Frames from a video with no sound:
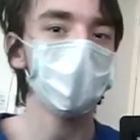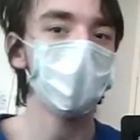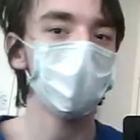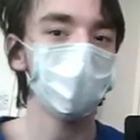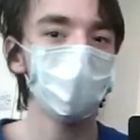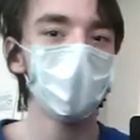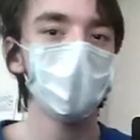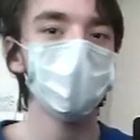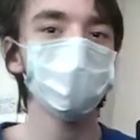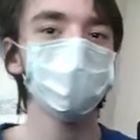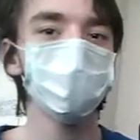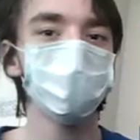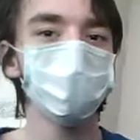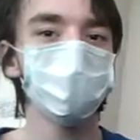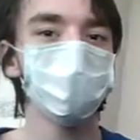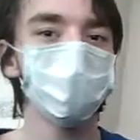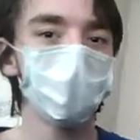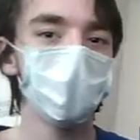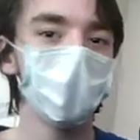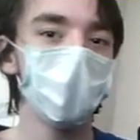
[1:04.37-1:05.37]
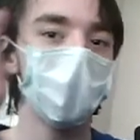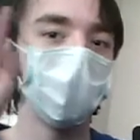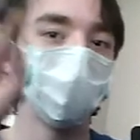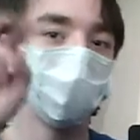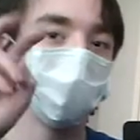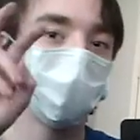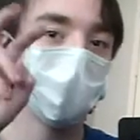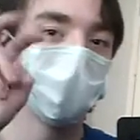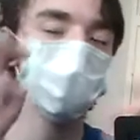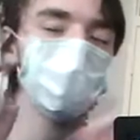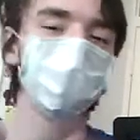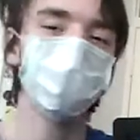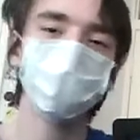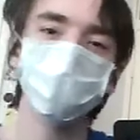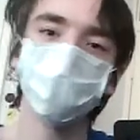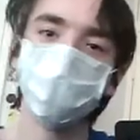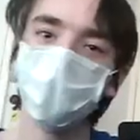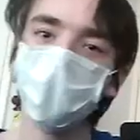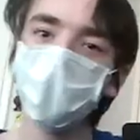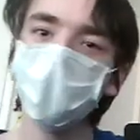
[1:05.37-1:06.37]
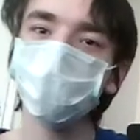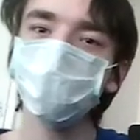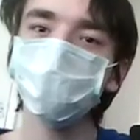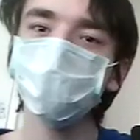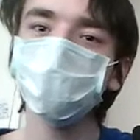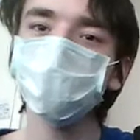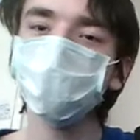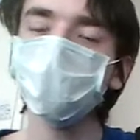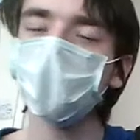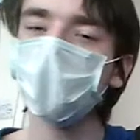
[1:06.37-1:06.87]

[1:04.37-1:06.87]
offensive memes